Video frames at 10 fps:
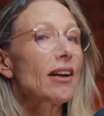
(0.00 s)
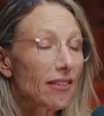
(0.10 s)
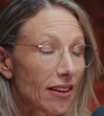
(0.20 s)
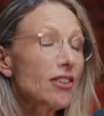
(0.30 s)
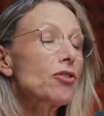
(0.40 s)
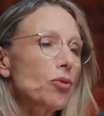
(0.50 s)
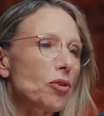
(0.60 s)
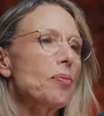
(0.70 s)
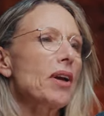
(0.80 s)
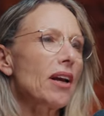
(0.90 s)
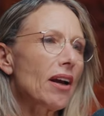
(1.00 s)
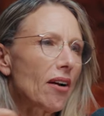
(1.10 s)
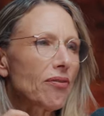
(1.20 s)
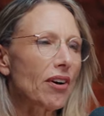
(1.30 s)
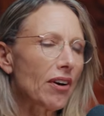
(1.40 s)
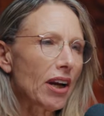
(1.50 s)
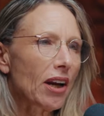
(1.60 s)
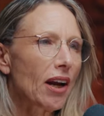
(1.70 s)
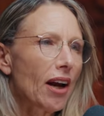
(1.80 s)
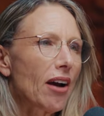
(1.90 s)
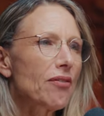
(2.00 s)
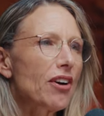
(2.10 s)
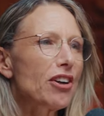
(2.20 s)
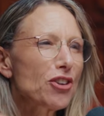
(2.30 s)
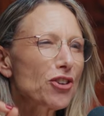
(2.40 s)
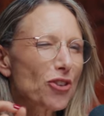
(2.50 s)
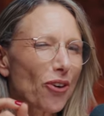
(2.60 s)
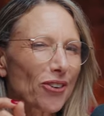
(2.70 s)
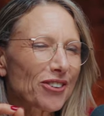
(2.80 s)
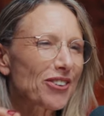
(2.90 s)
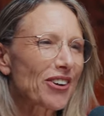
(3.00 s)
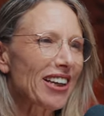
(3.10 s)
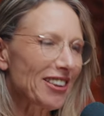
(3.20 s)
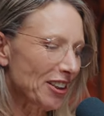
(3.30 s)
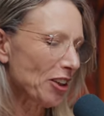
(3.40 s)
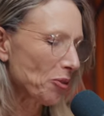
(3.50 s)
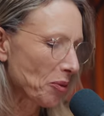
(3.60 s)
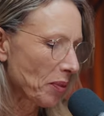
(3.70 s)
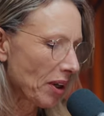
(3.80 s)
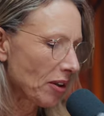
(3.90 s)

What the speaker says: this would be a very strong trait that would be